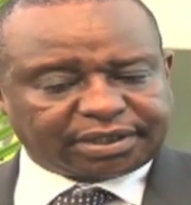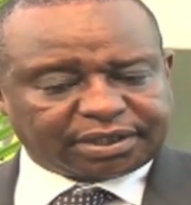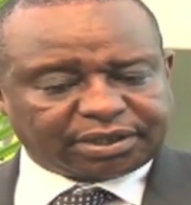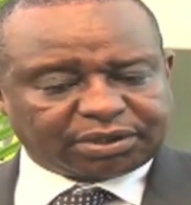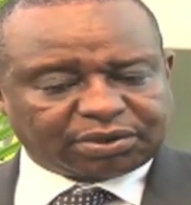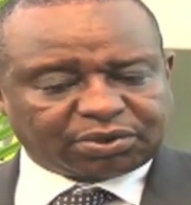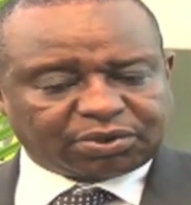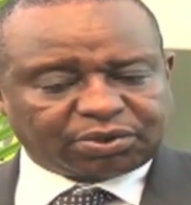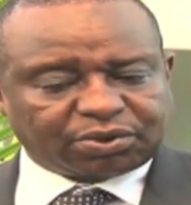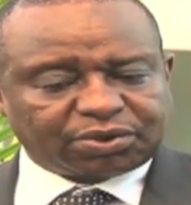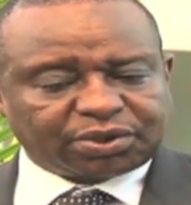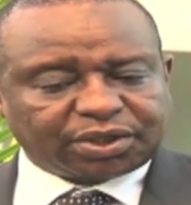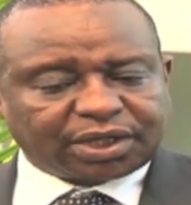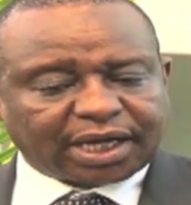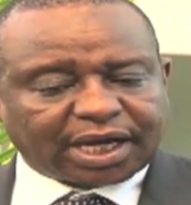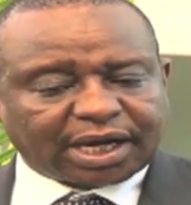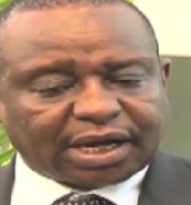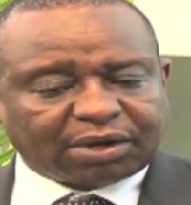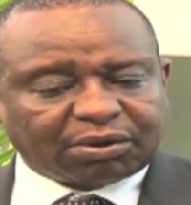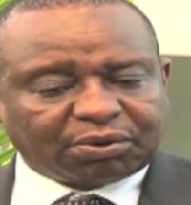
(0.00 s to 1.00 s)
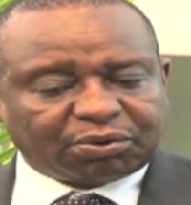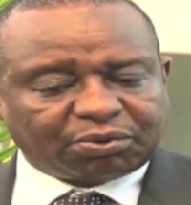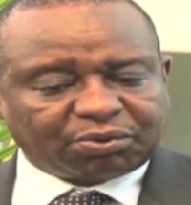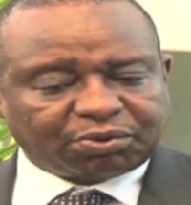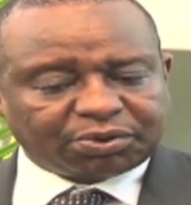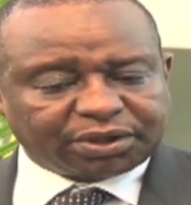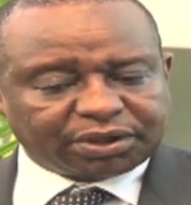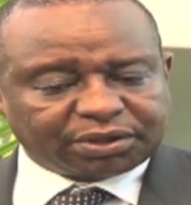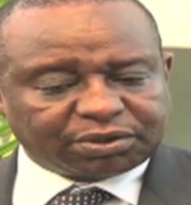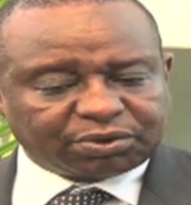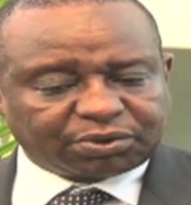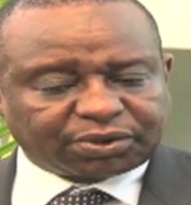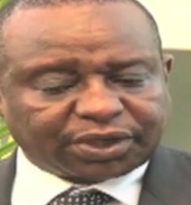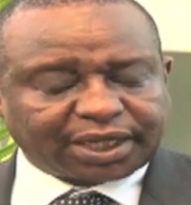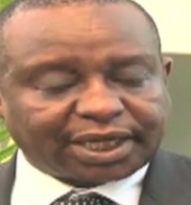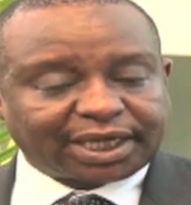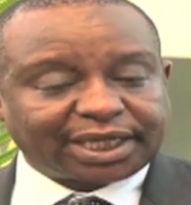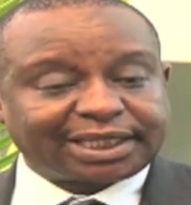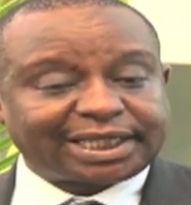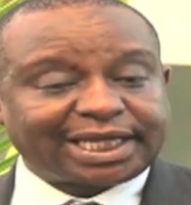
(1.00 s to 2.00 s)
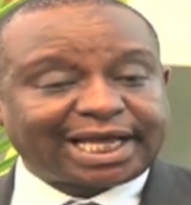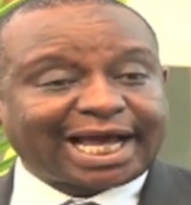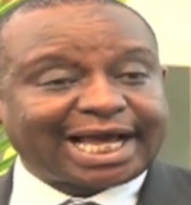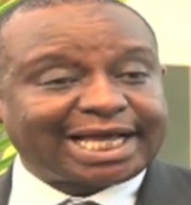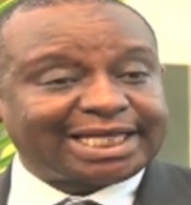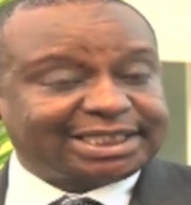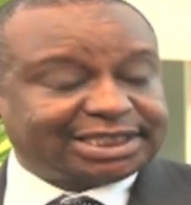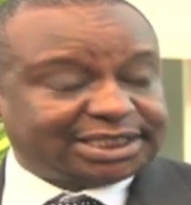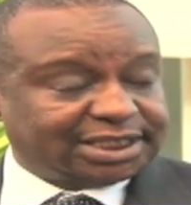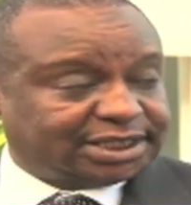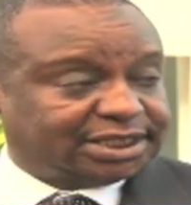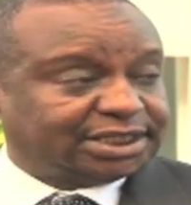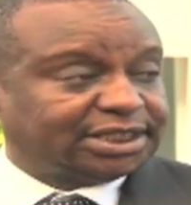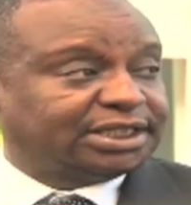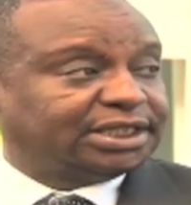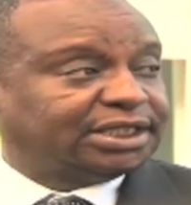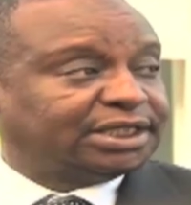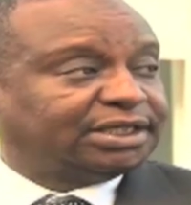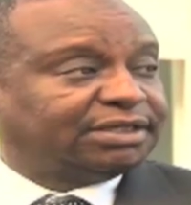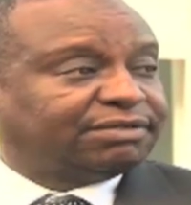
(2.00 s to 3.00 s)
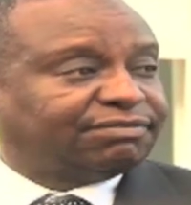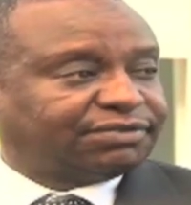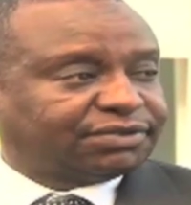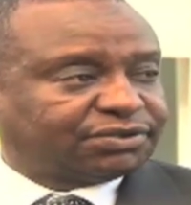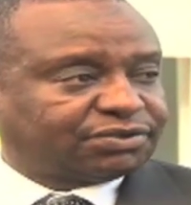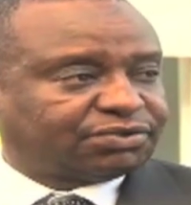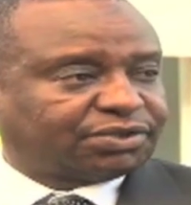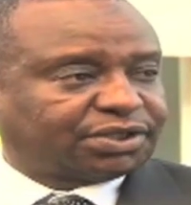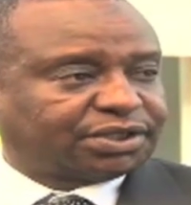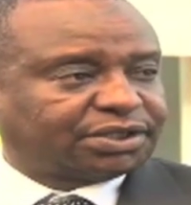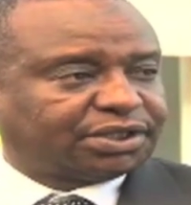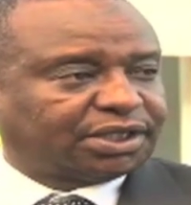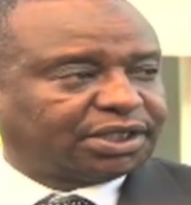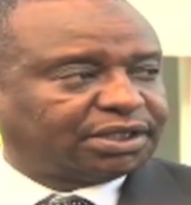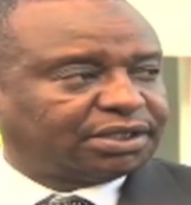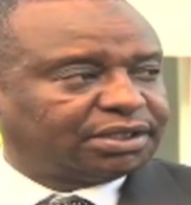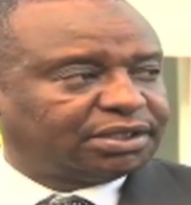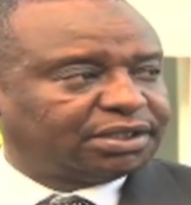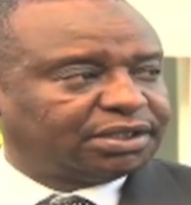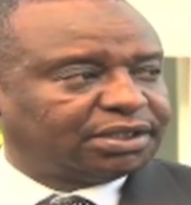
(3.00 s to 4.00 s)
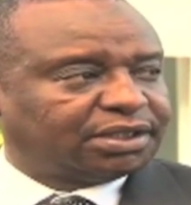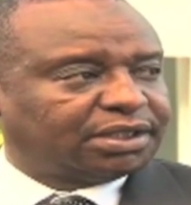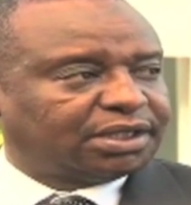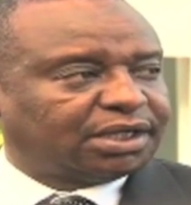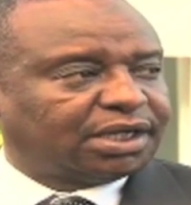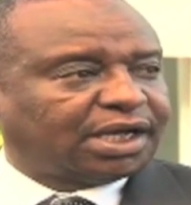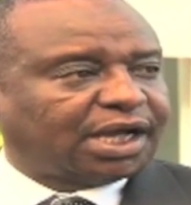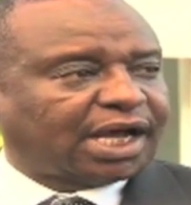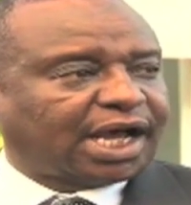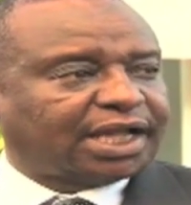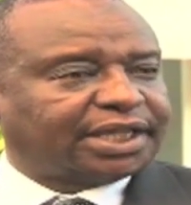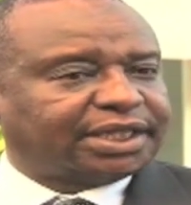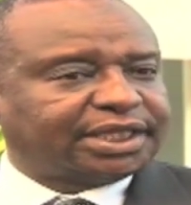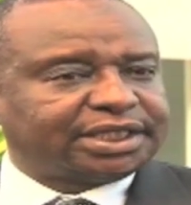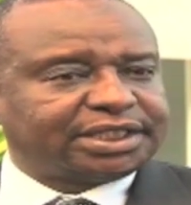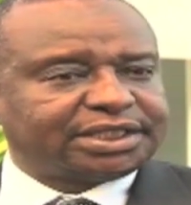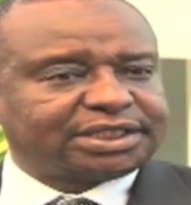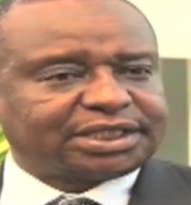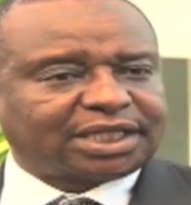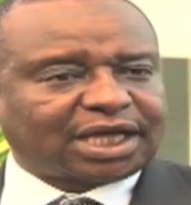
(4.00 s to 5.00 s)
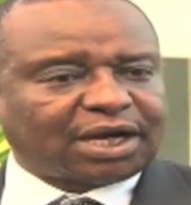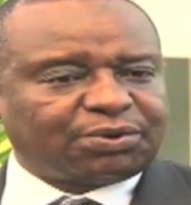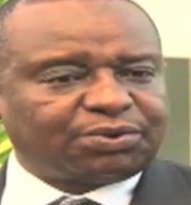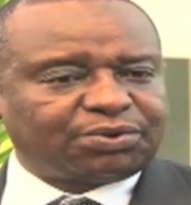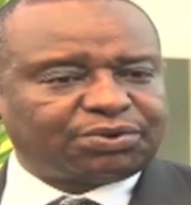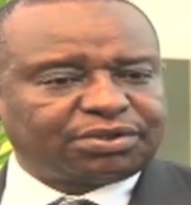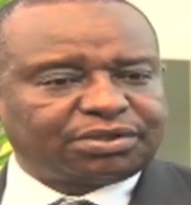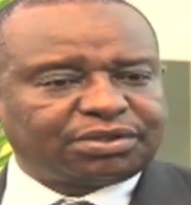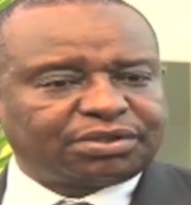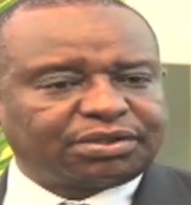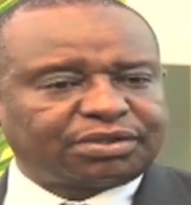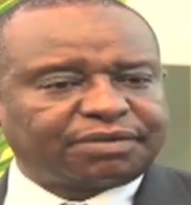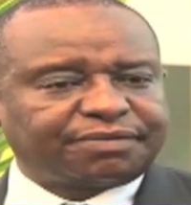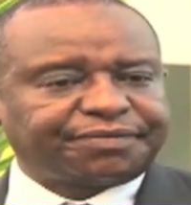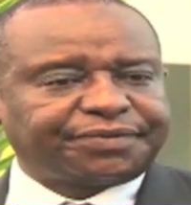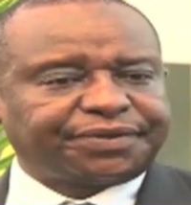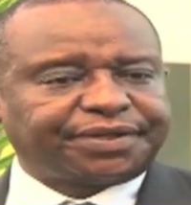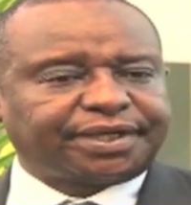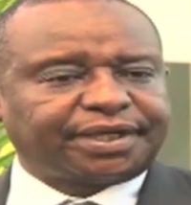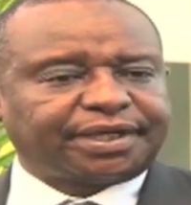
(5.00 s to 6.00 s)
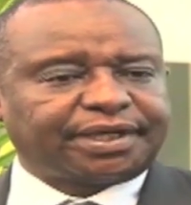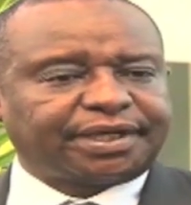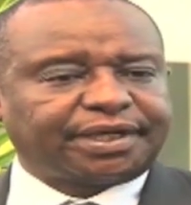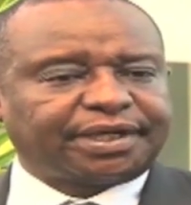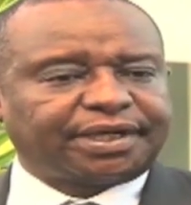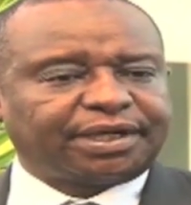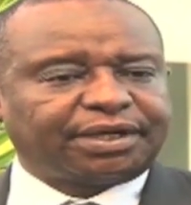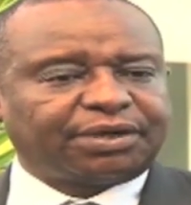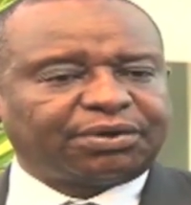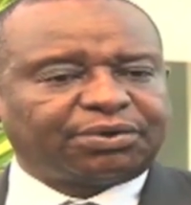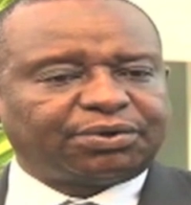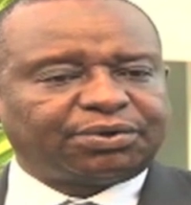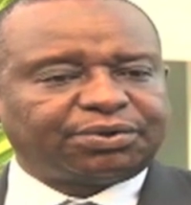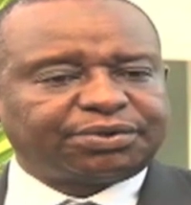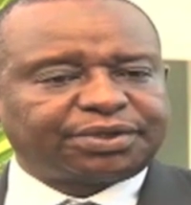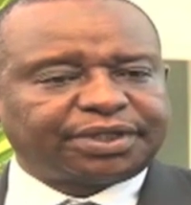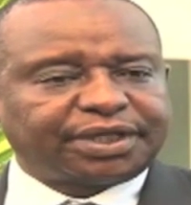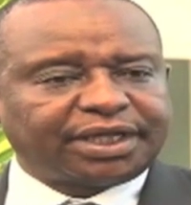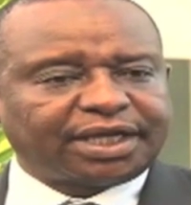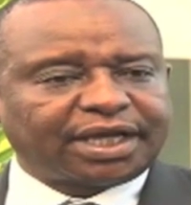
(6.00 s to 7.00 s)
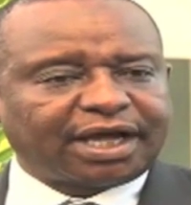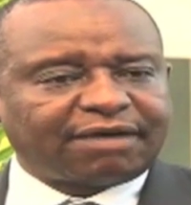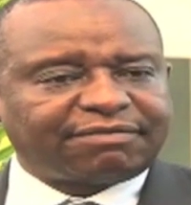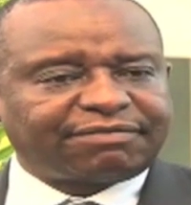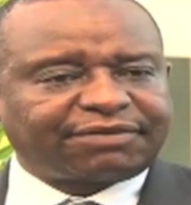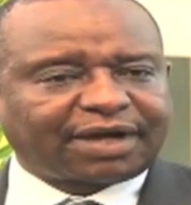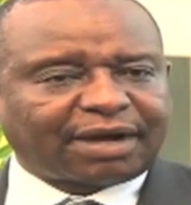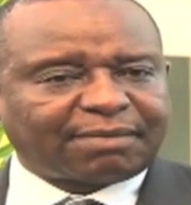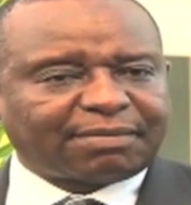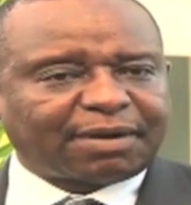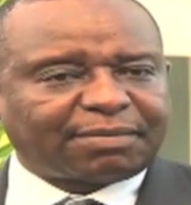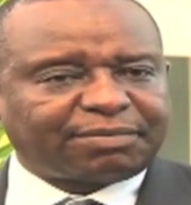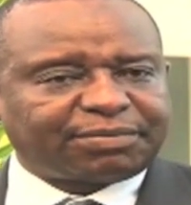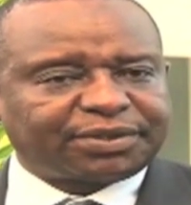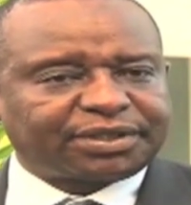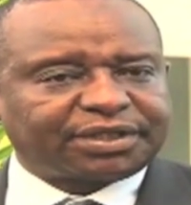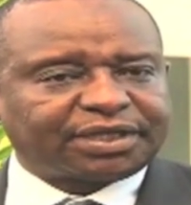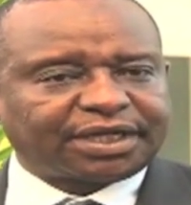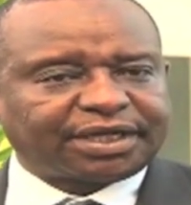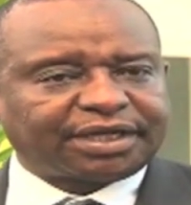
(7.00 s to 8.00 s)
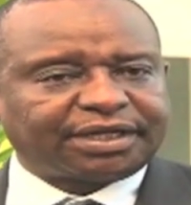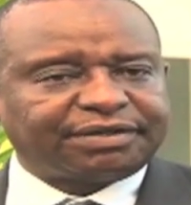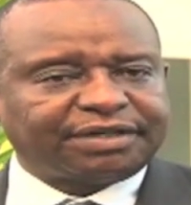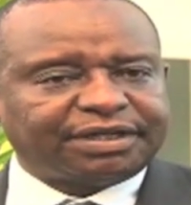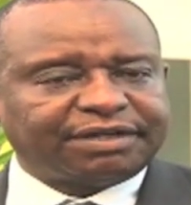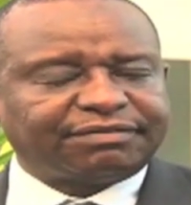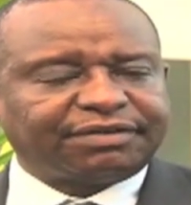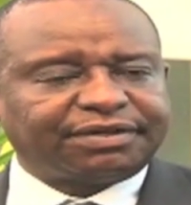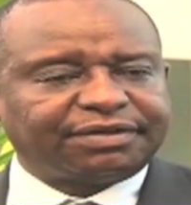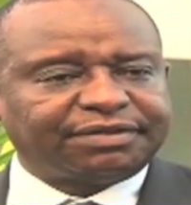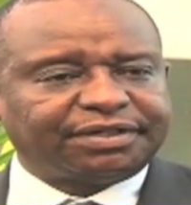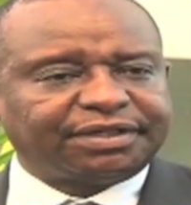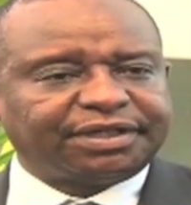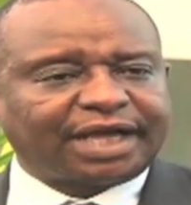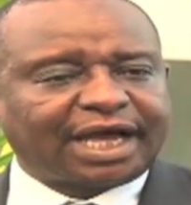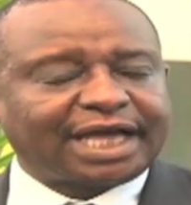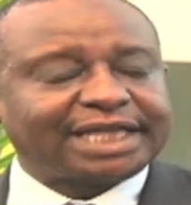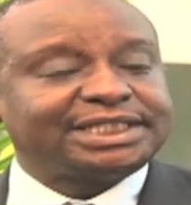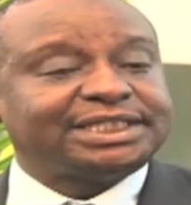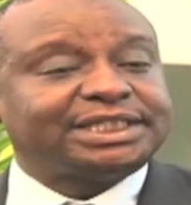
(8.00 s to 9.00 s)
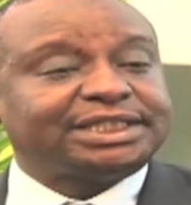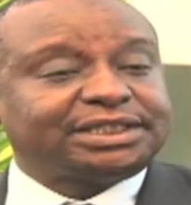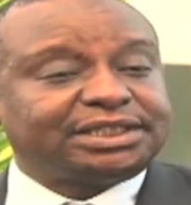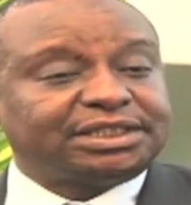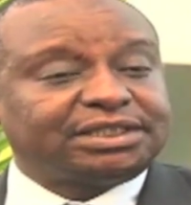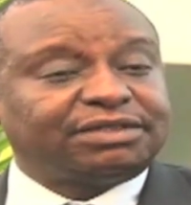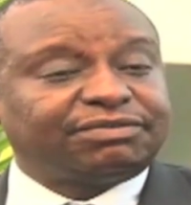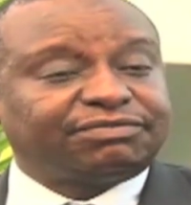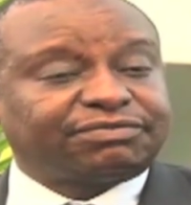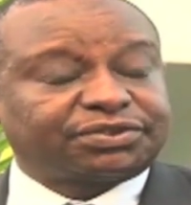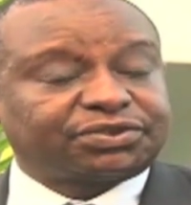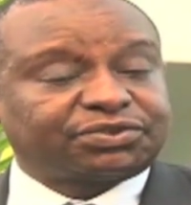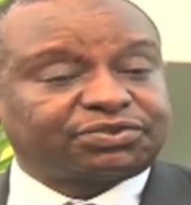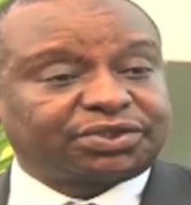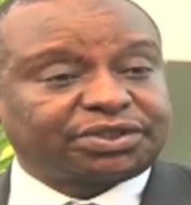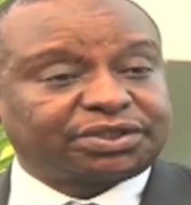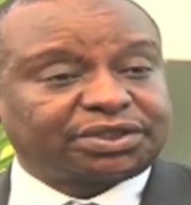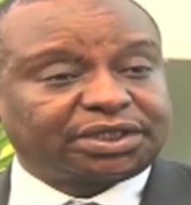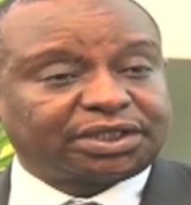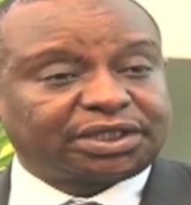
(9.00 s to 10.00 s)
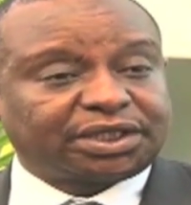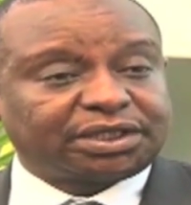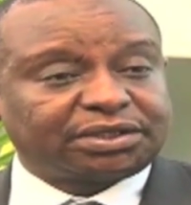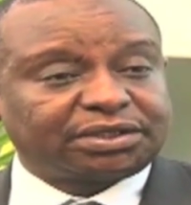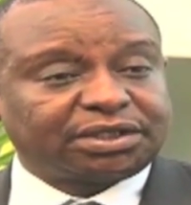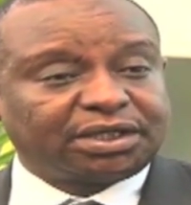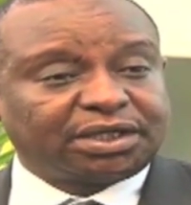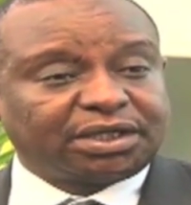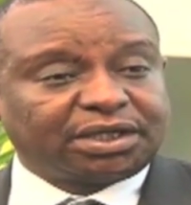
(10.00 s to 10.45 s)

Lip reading: you know, looking at the ICT infrastructure. Are they sound? Or they have come up with ICT infrastructure that